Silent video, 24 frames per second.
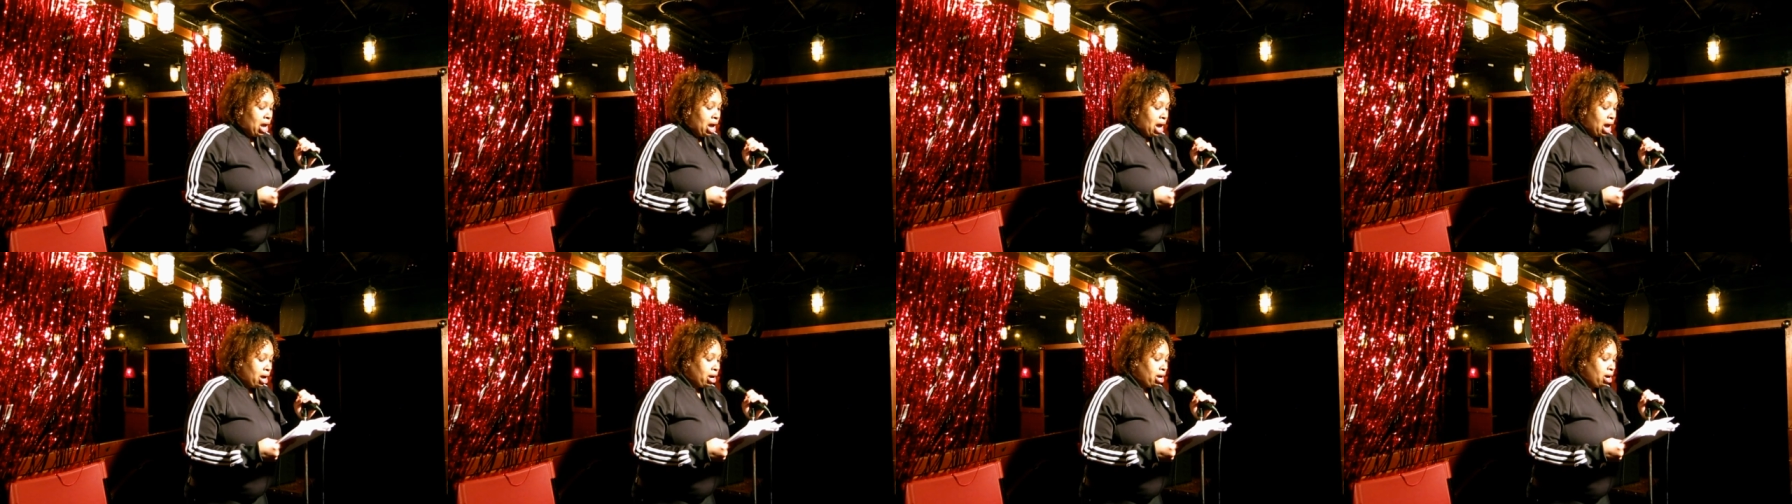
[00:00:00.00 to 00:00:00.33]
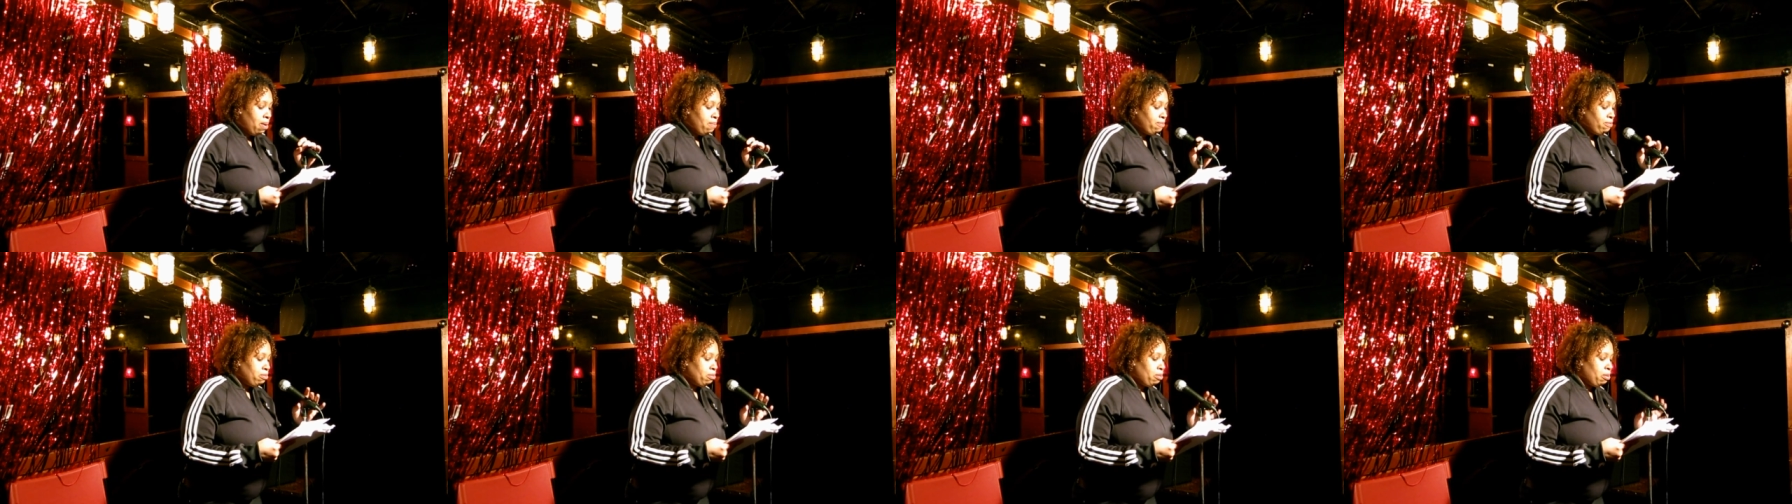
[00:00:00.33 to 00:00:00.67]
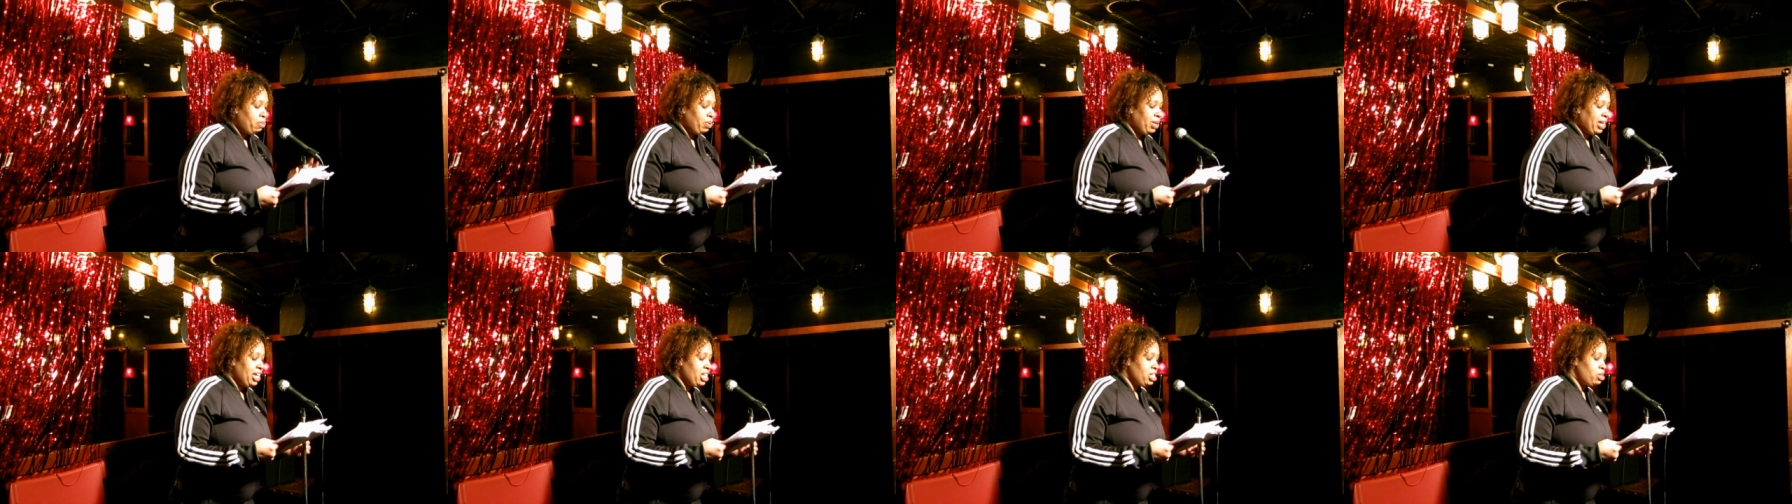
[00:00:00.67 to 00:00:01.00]
I come from a
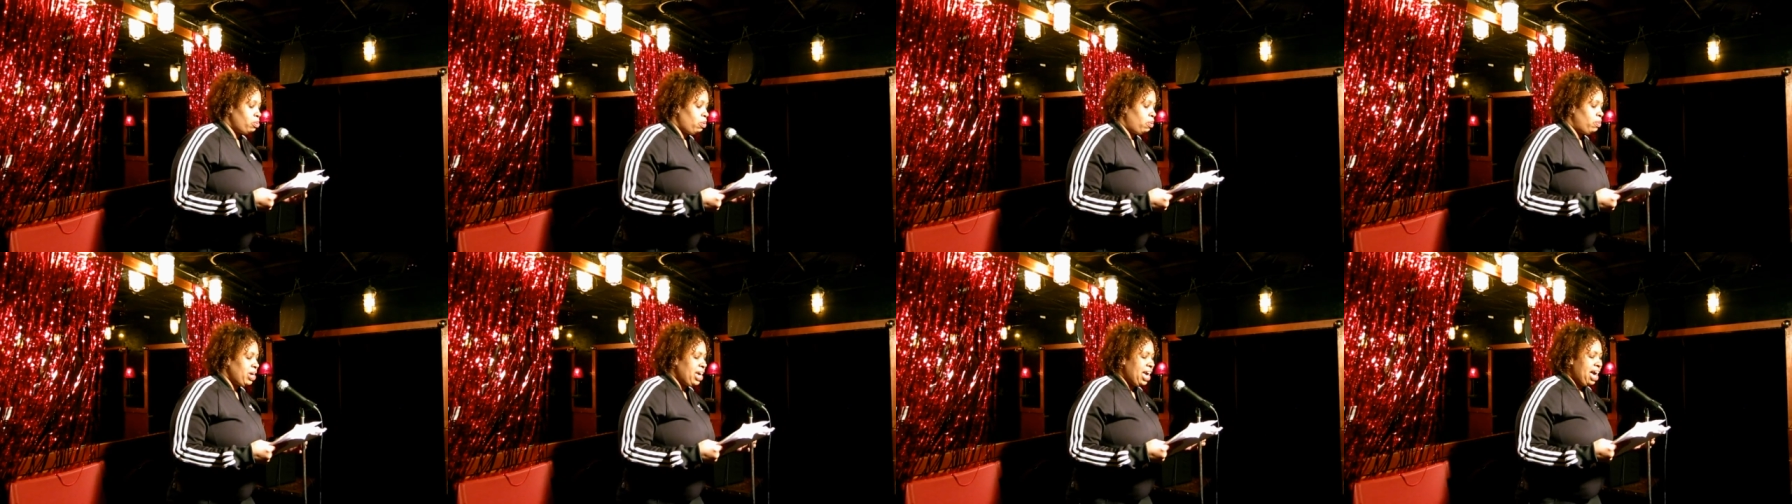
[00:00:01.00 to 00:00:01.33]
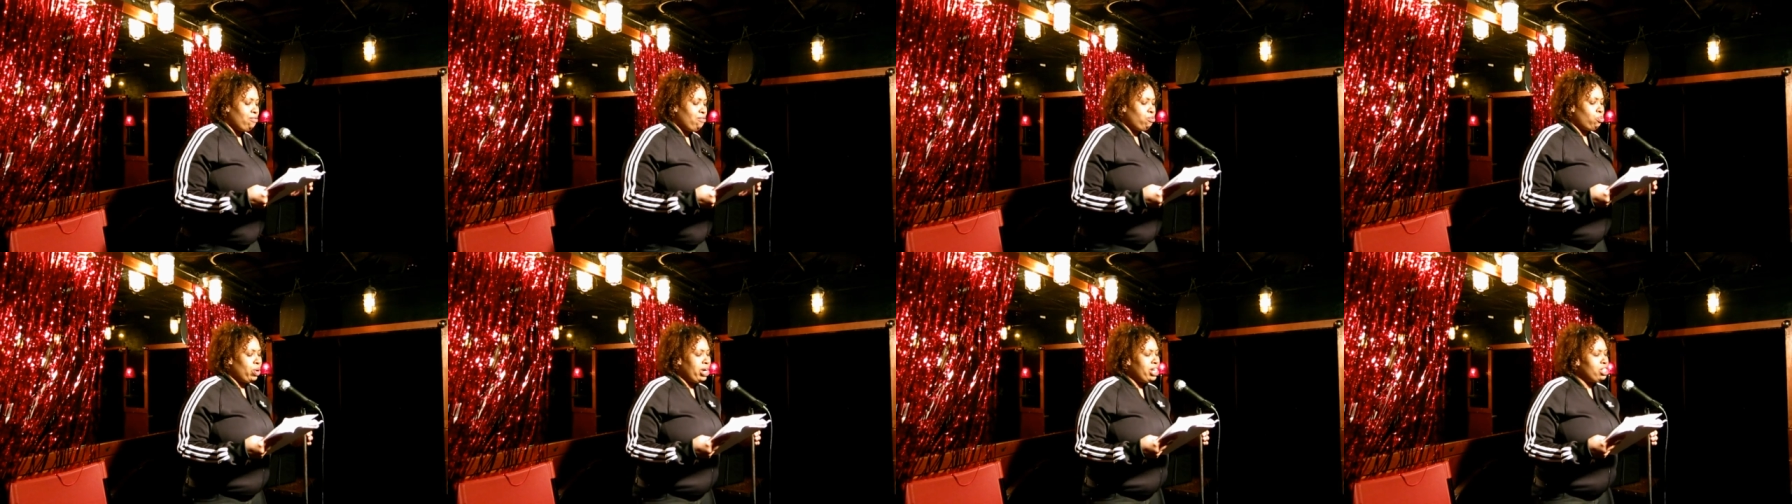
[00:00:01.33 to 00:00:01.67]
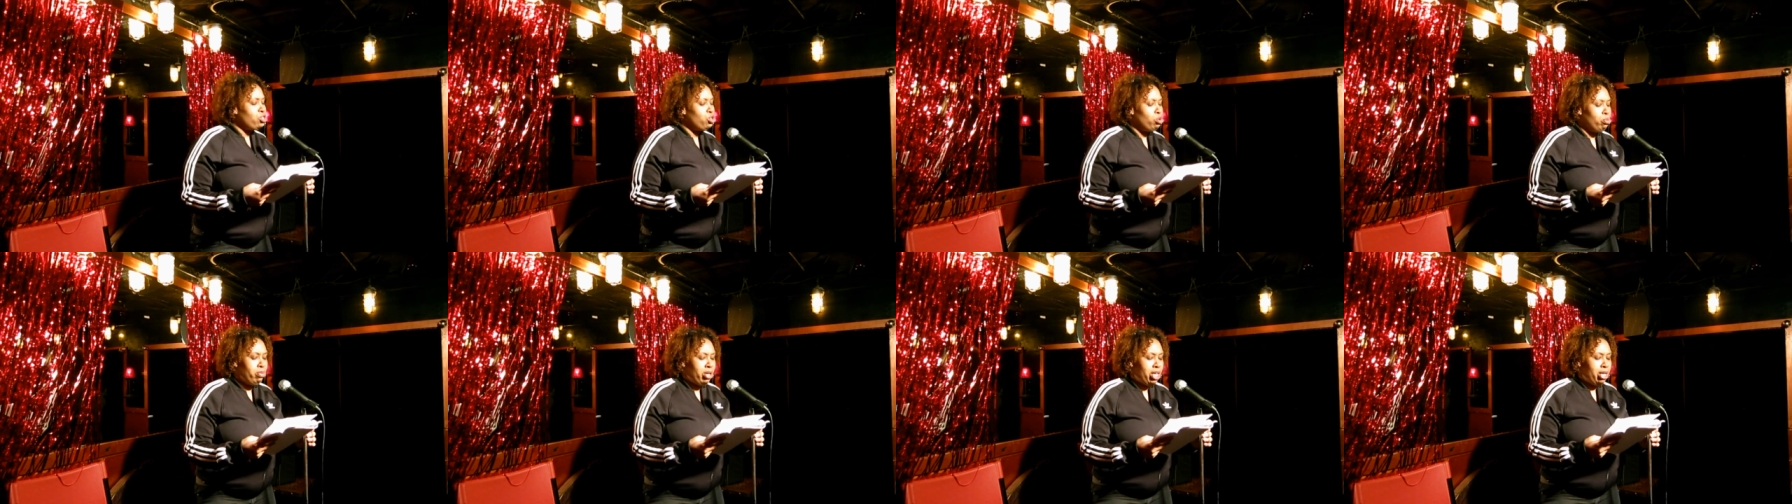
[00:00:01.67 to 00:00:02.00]
place where we have way
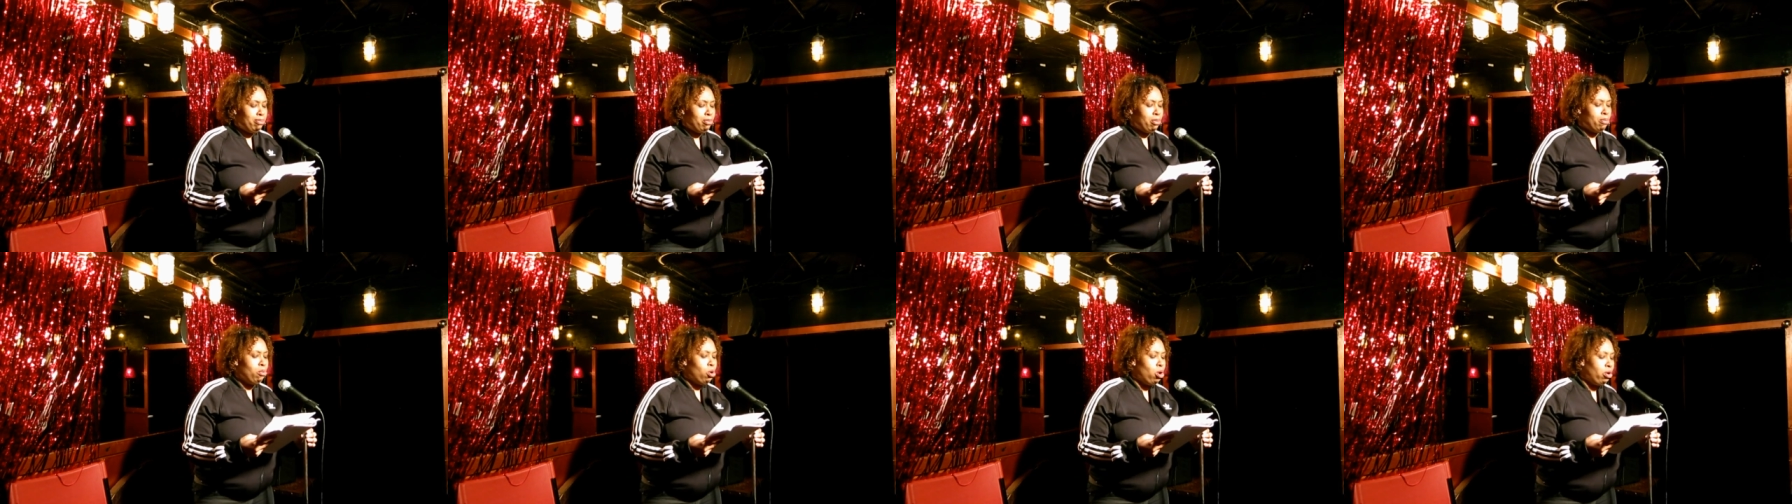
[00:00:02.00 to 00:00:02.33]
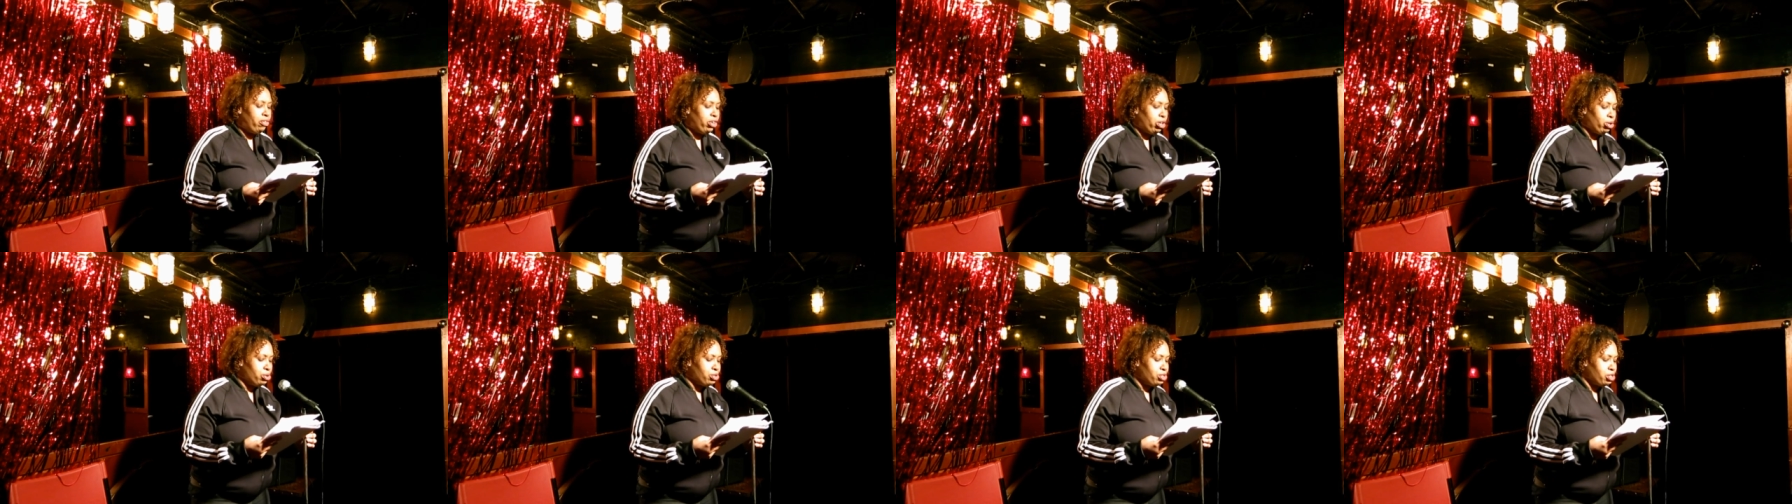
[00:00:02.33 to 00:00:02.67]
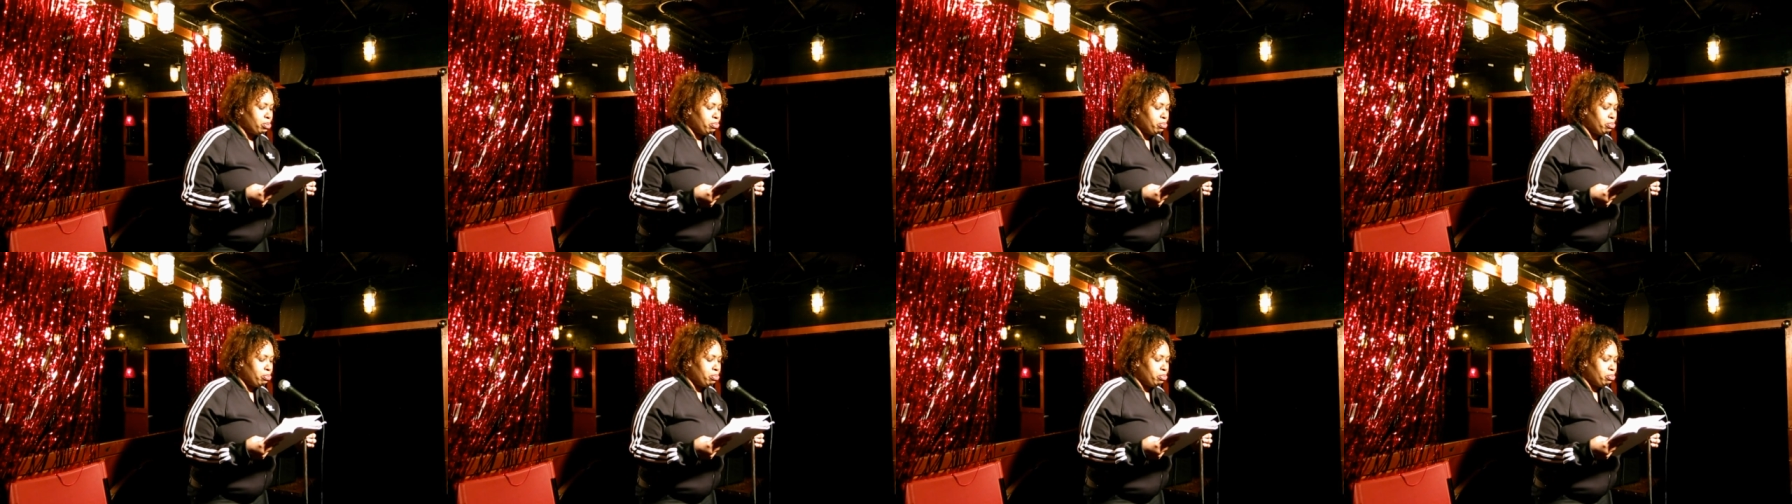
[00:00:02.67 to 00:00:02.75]
too many memorials